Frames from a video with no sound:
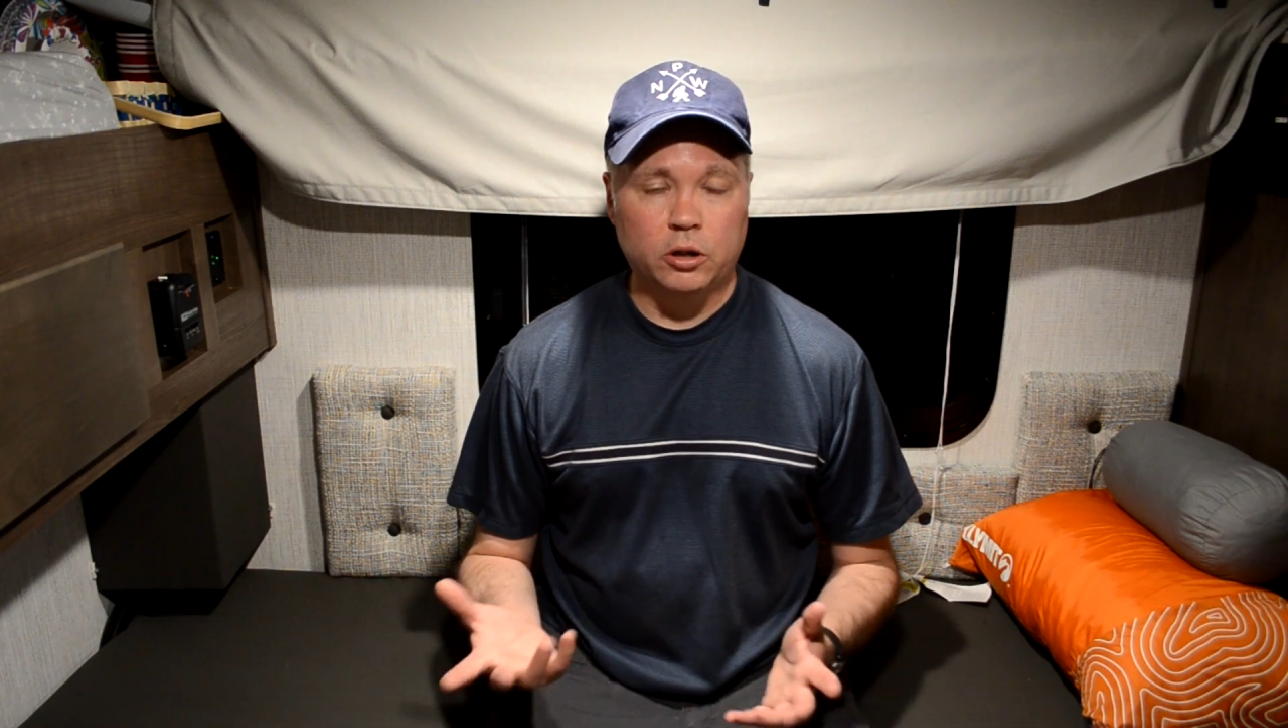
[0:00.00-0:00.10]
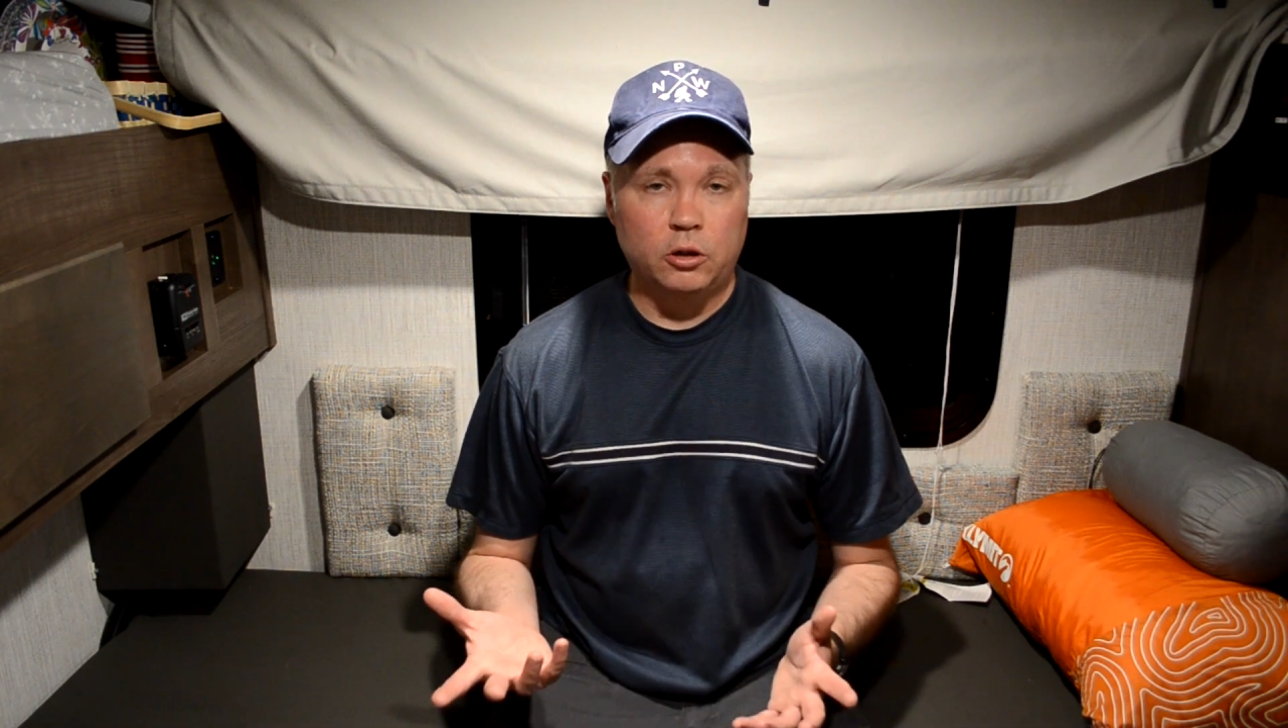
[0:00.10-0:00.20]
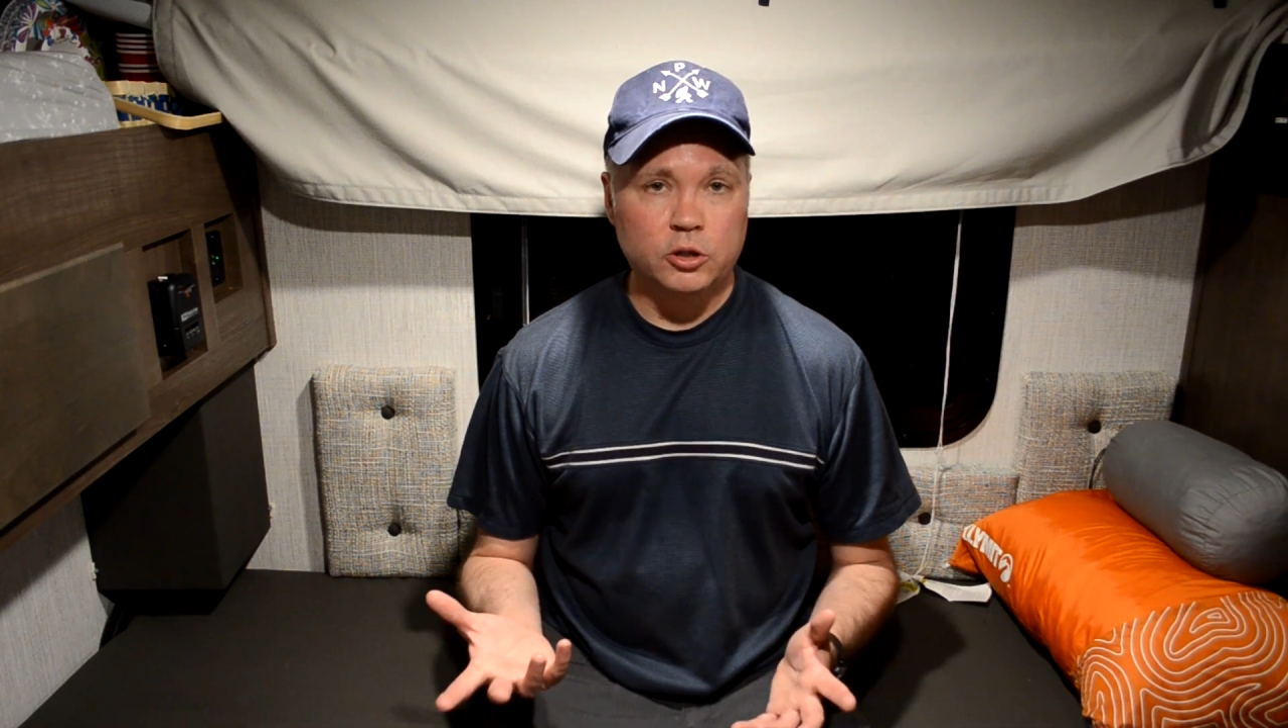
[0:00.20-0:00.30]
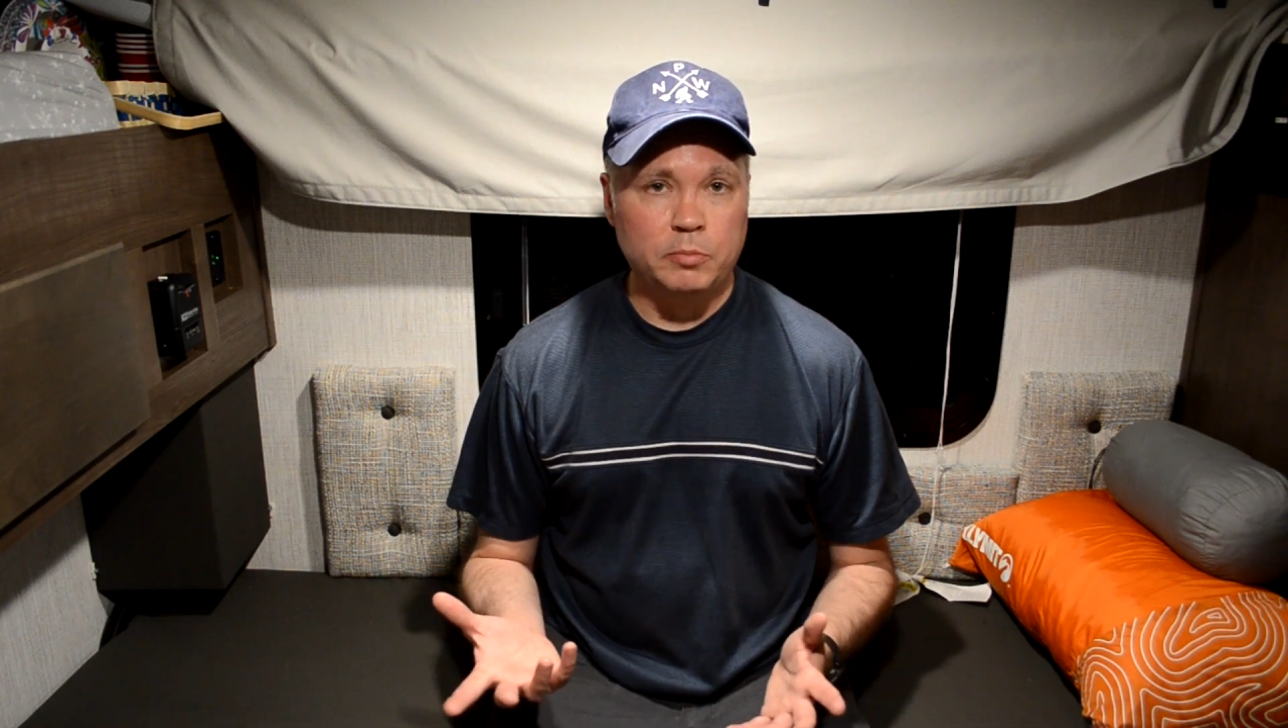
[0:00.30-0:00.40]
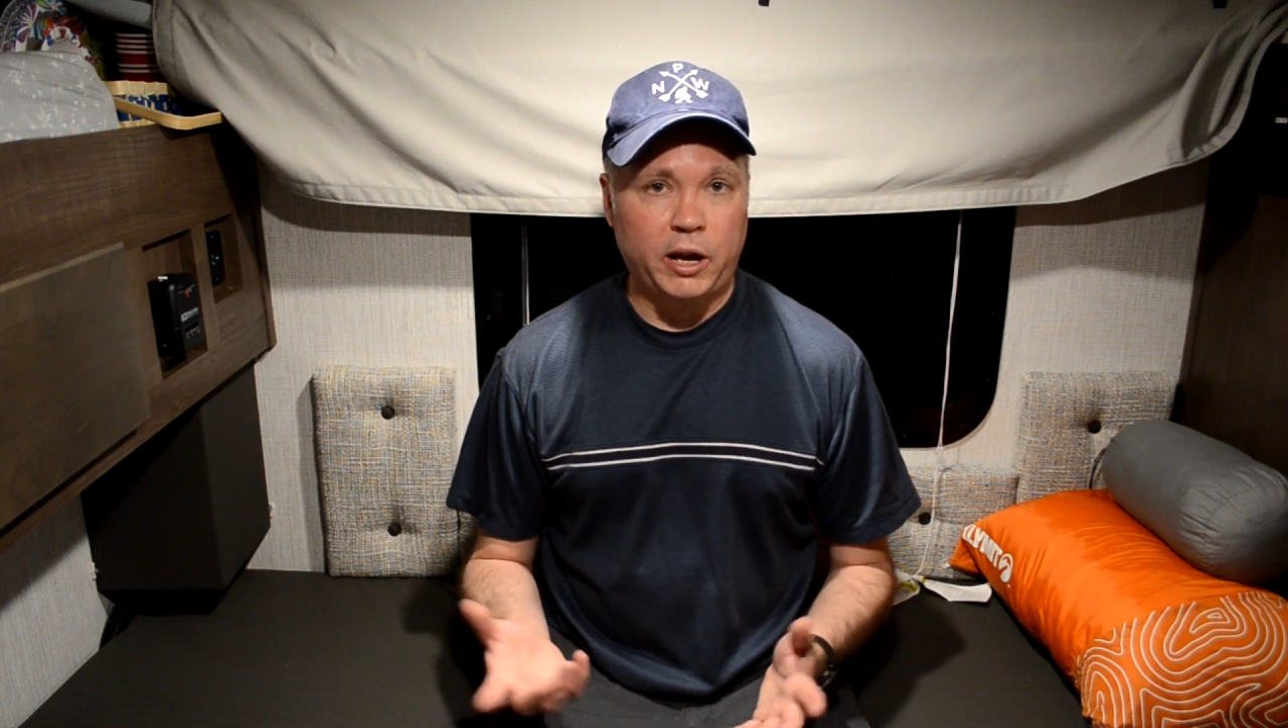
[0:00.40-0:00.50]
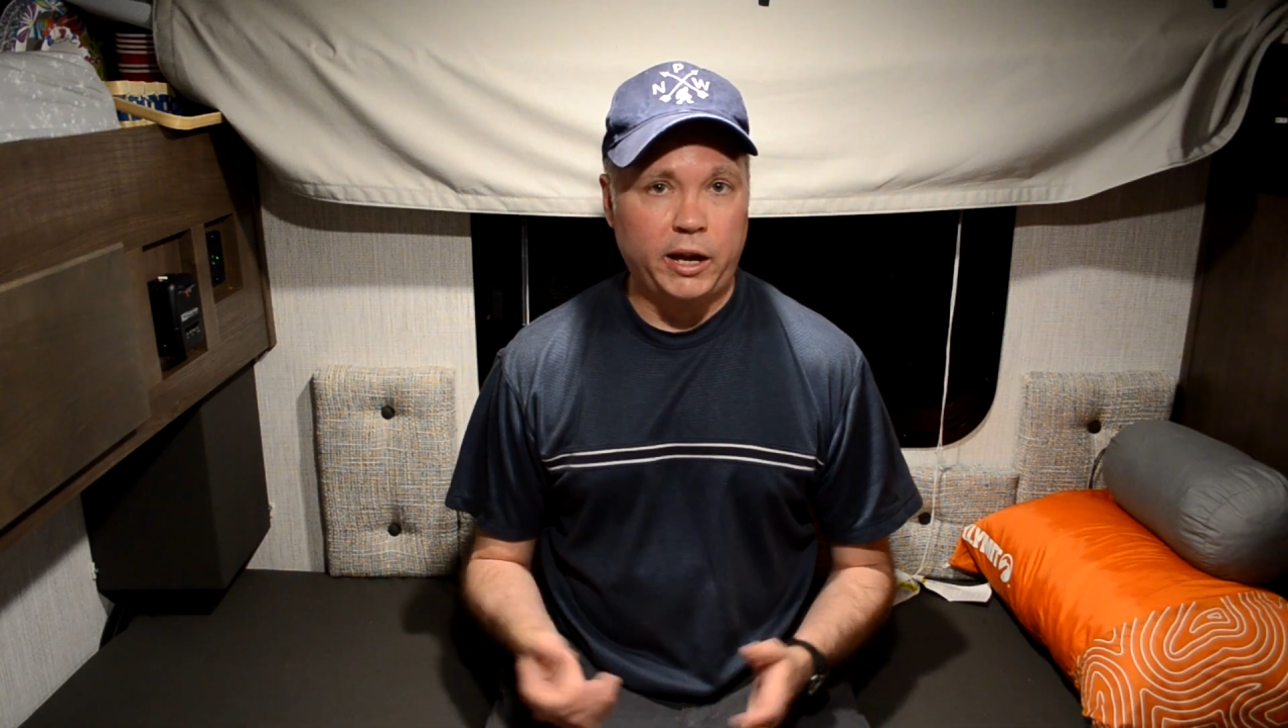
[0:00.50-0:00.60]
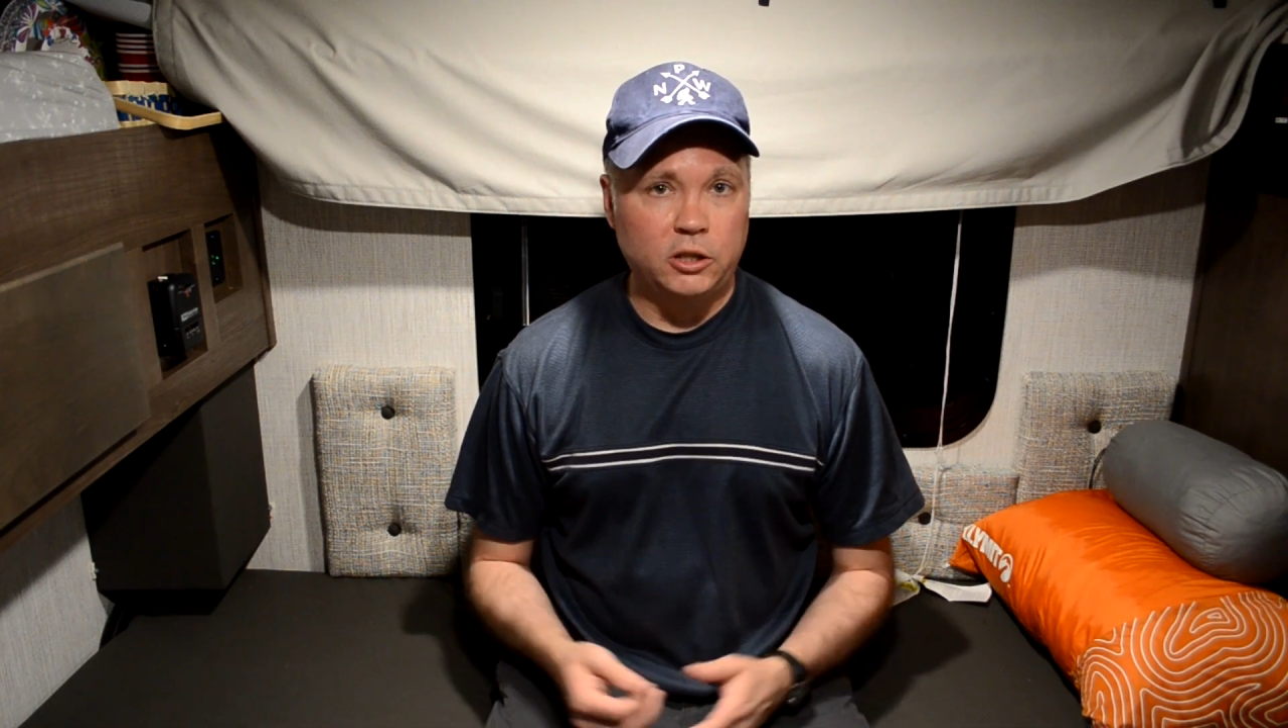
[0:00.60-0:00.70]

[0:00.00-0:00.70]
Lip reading: close by